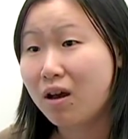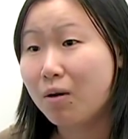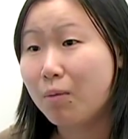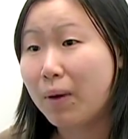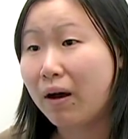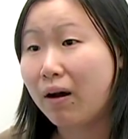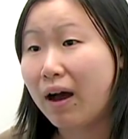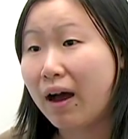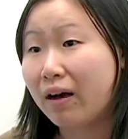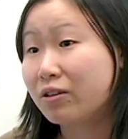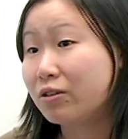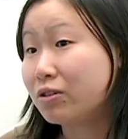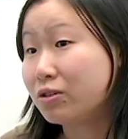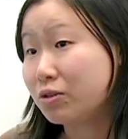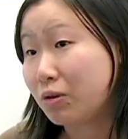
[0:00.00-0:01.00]
about how
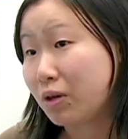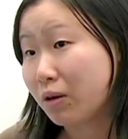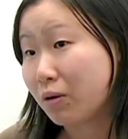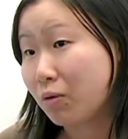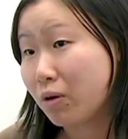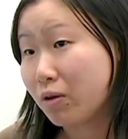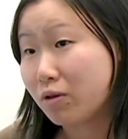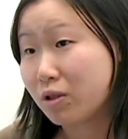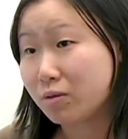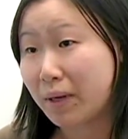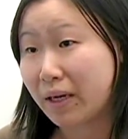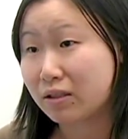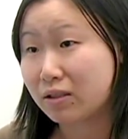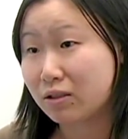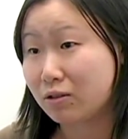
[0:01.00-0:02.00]
you're doing with respect